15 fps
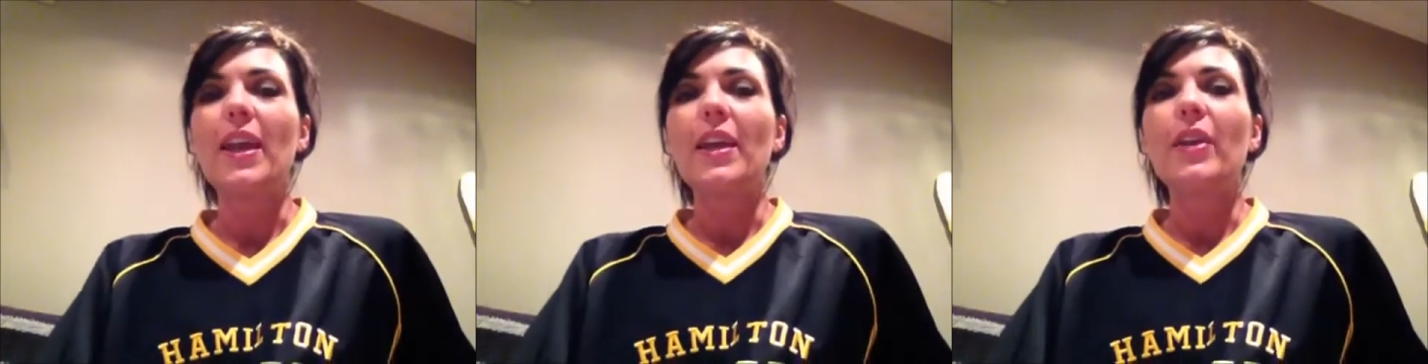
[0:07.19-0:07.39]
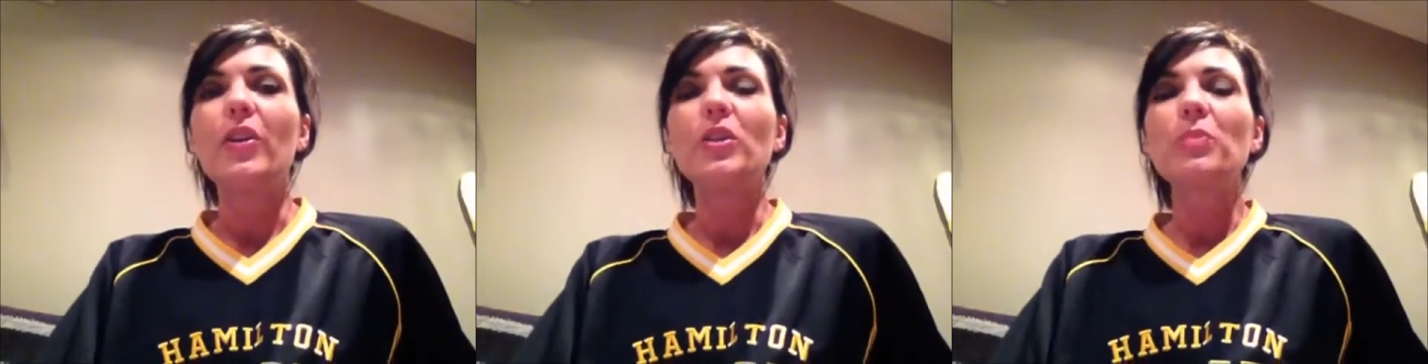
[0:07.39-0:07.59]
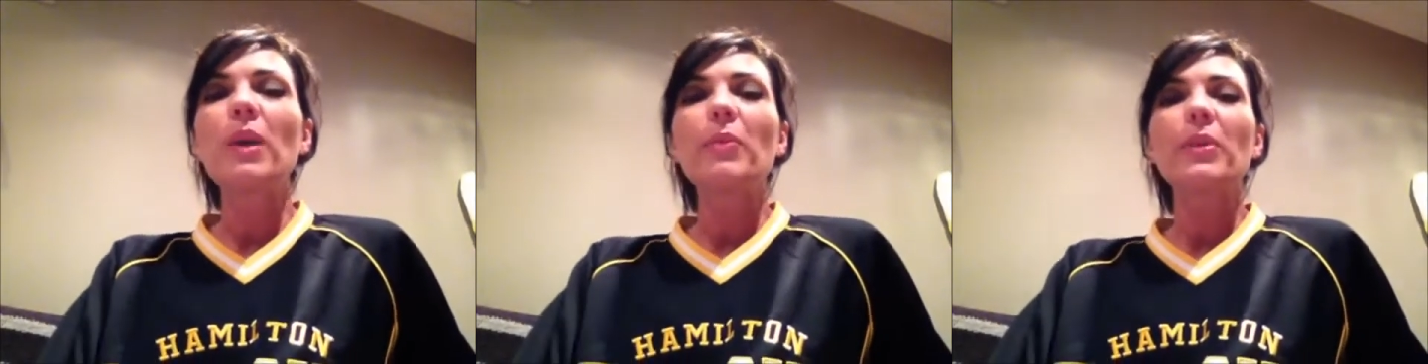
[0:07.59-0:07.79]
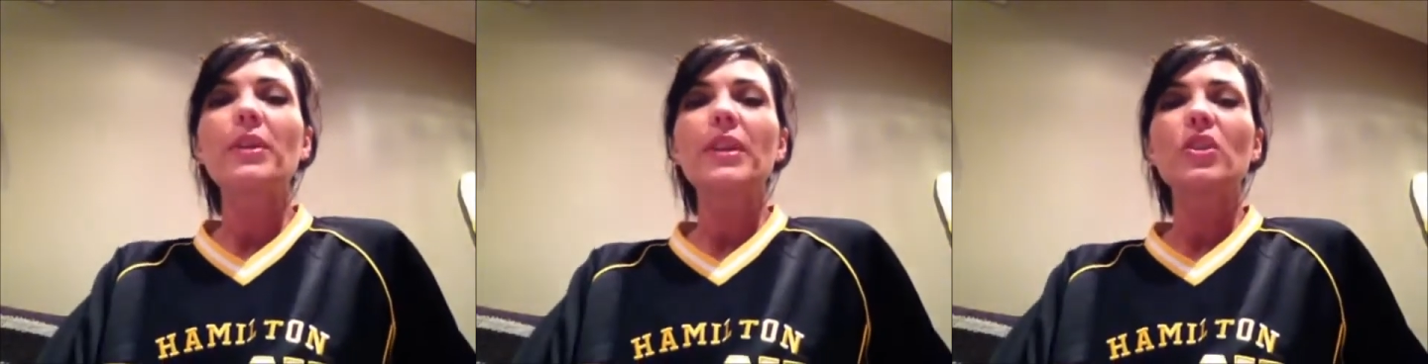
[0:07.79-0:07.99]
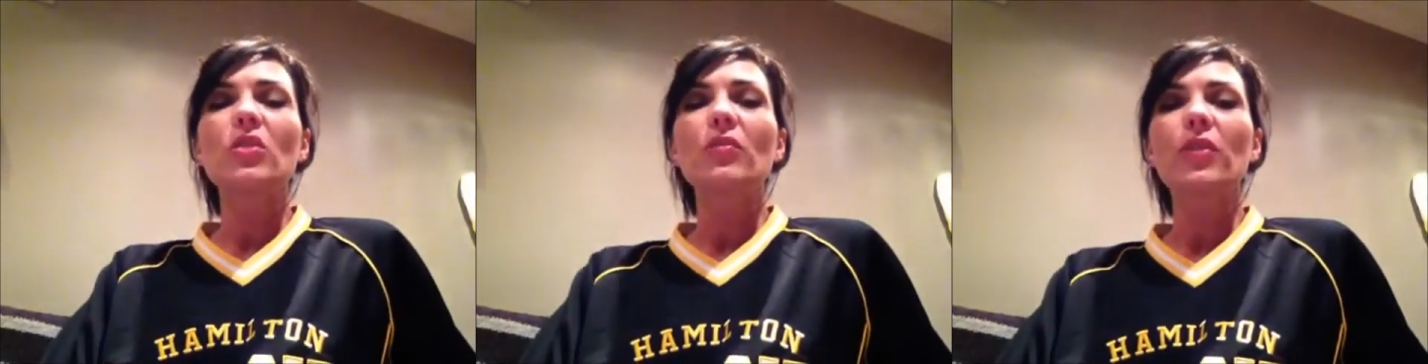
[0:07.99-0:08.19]
Here's my
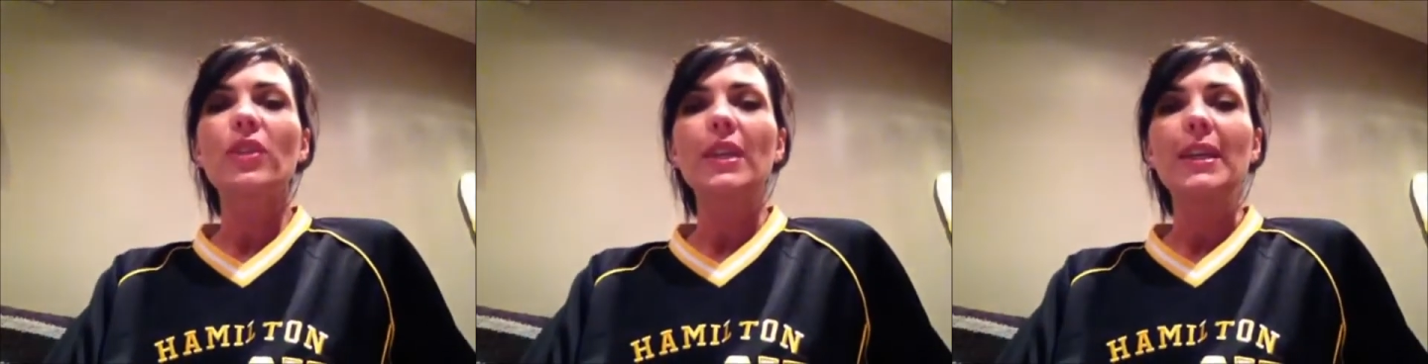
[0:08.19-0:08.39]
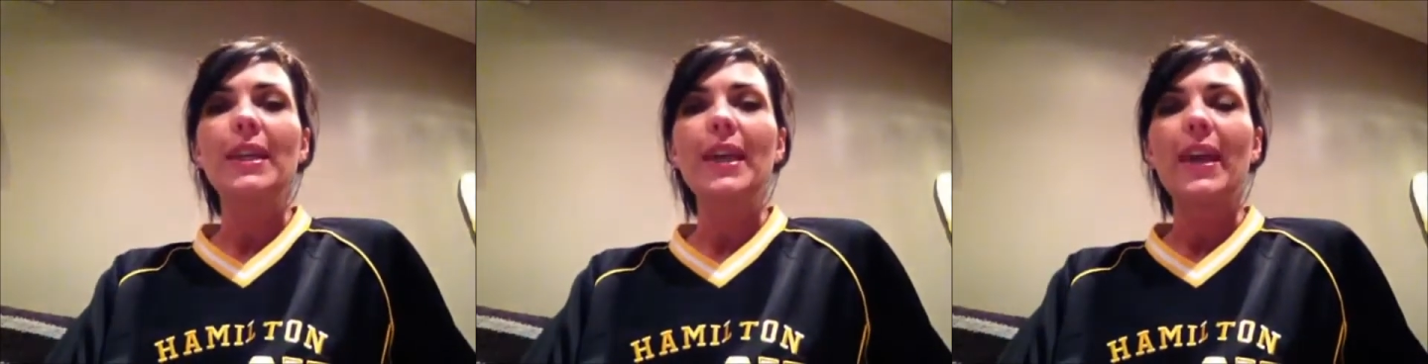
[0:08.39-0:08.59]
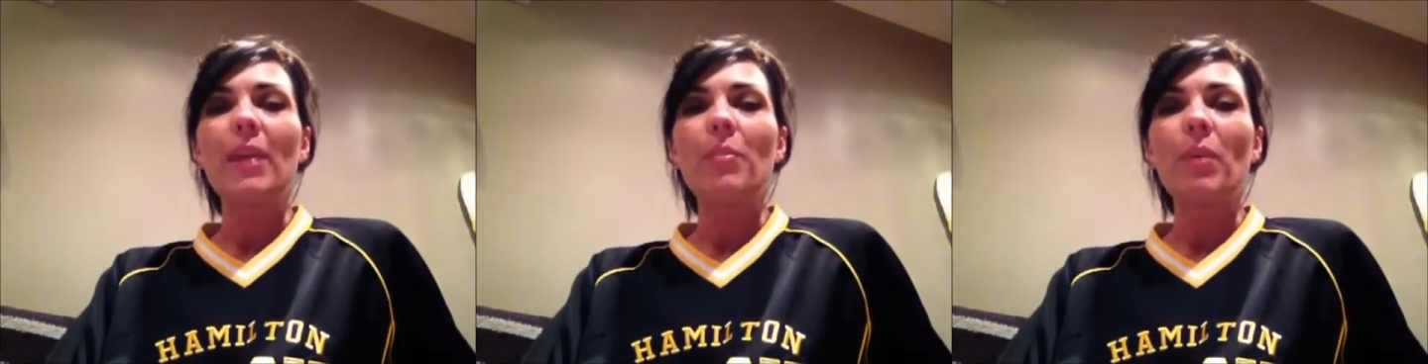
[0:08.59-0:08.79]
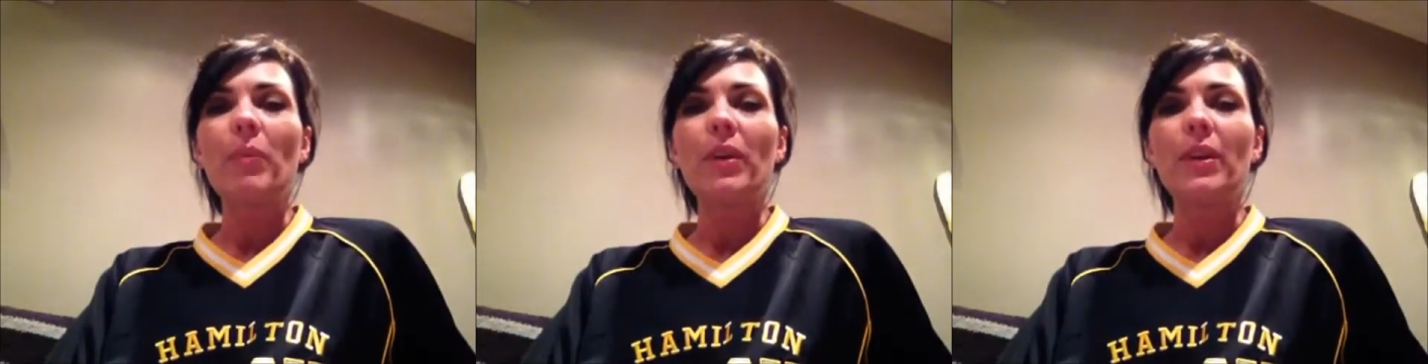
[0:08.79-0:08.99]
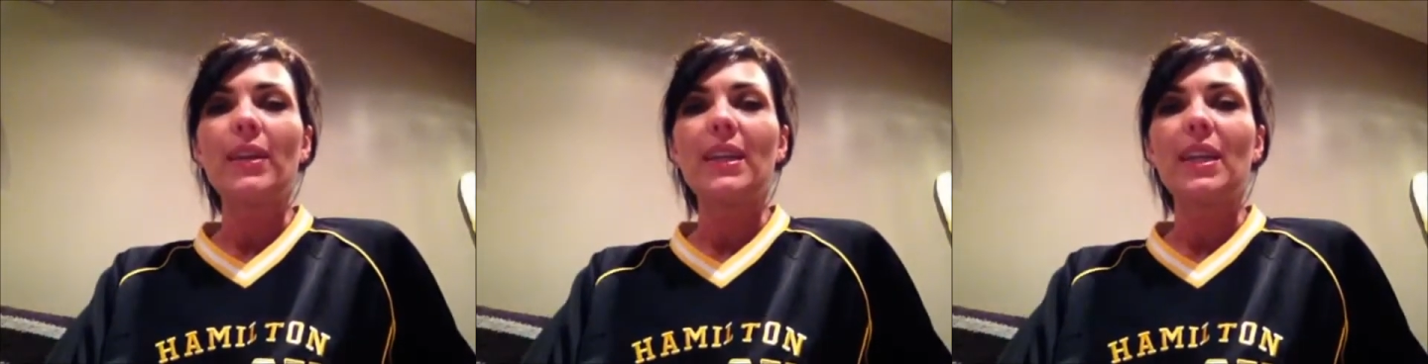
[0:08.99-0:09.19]
prediction for the game. I'm
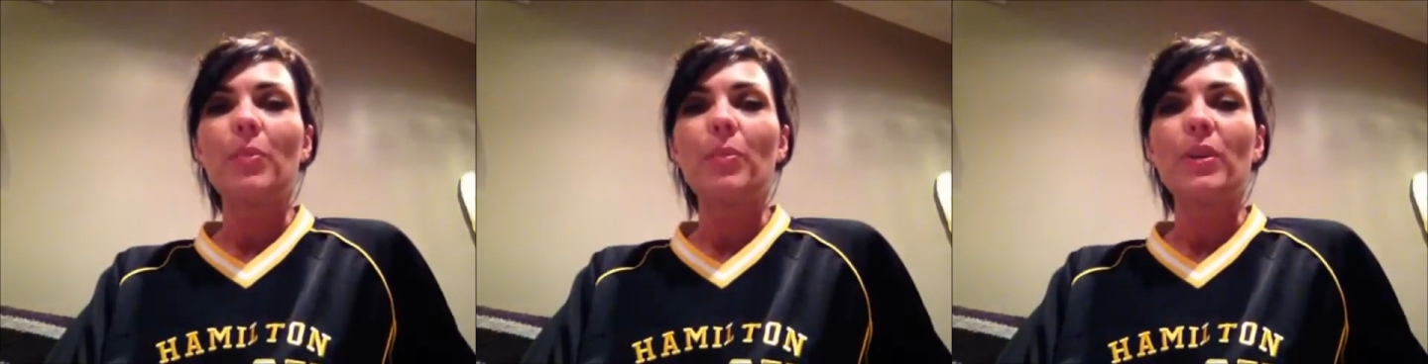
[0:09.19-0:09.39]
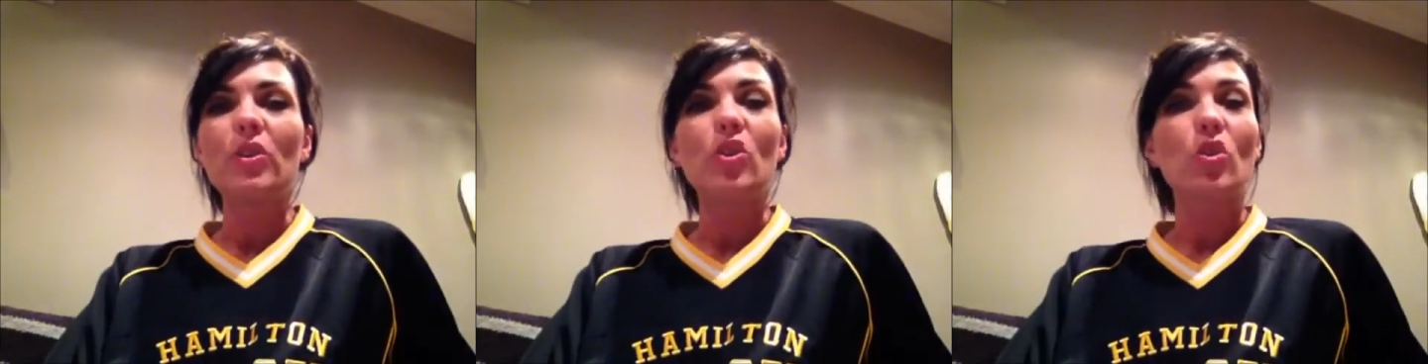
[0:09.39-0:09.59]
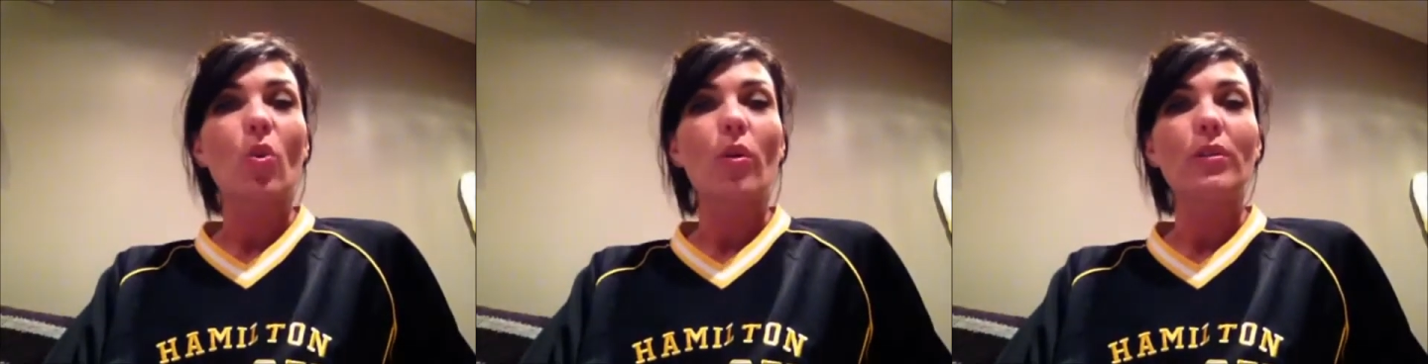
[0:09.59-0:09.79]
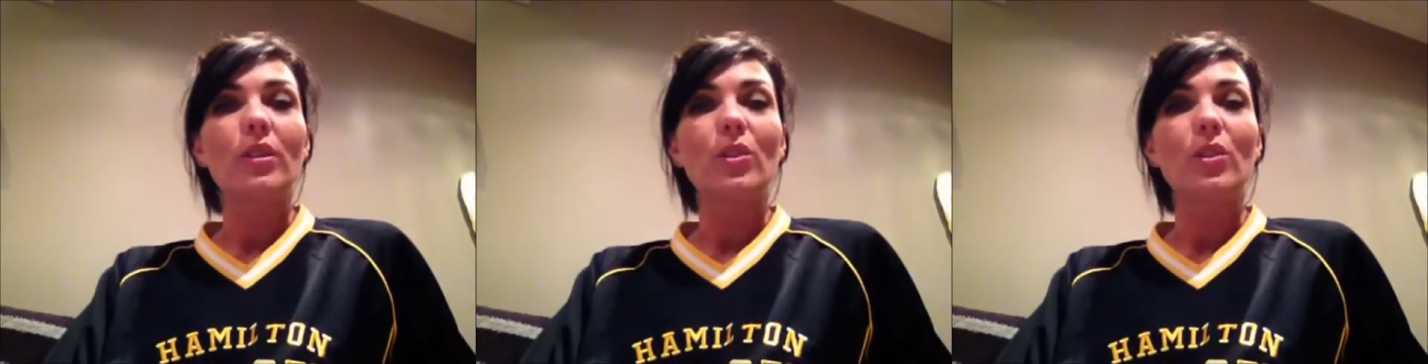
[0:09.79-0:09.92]
going to keep it short,